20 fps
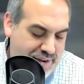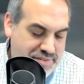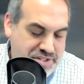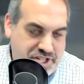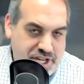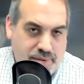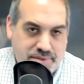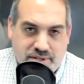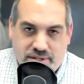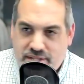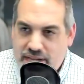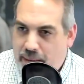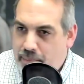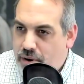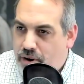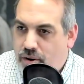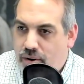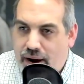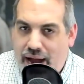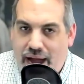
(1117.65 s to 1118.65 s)
if she was a
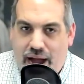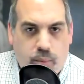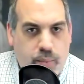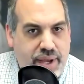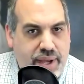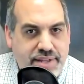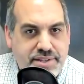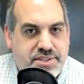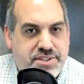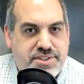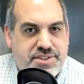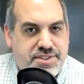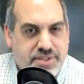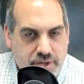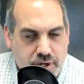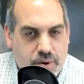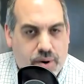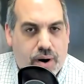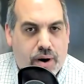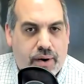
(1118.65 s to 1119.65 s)
Democrat, we'd
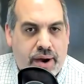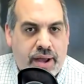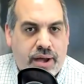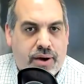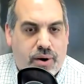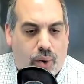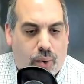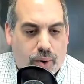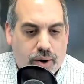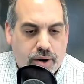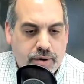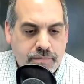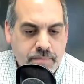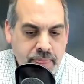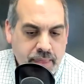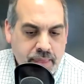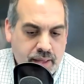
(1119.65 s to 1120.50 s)
sue her in court.